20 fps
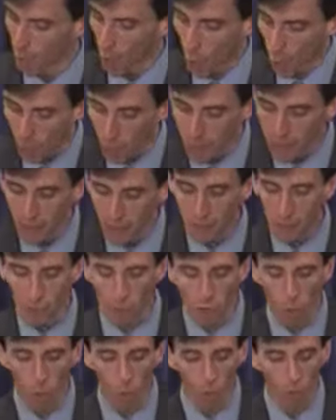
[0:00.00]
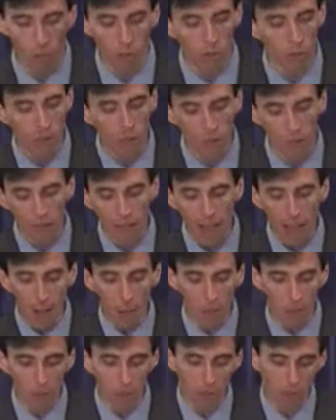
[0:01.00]
opened its doors to
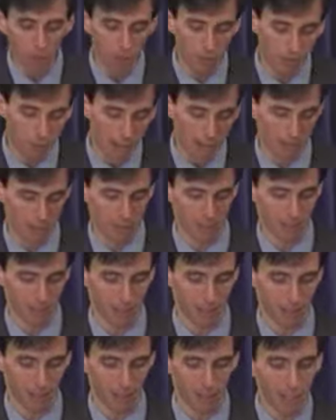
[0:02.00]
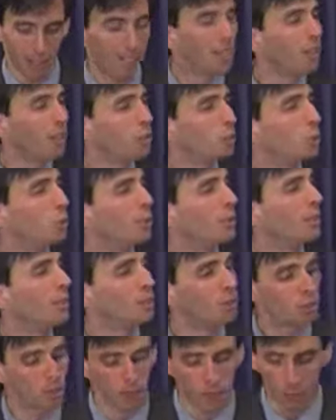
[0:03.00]
thousands of men seeking to
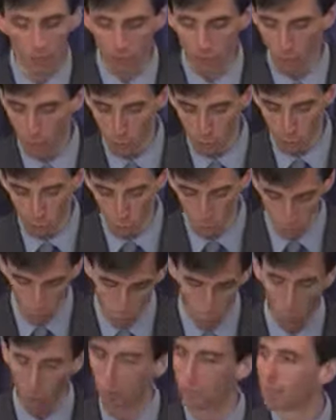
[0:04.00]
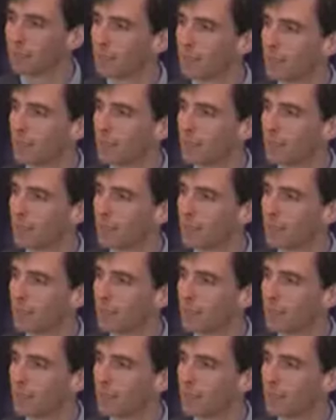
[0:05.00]
enlist in the First World War,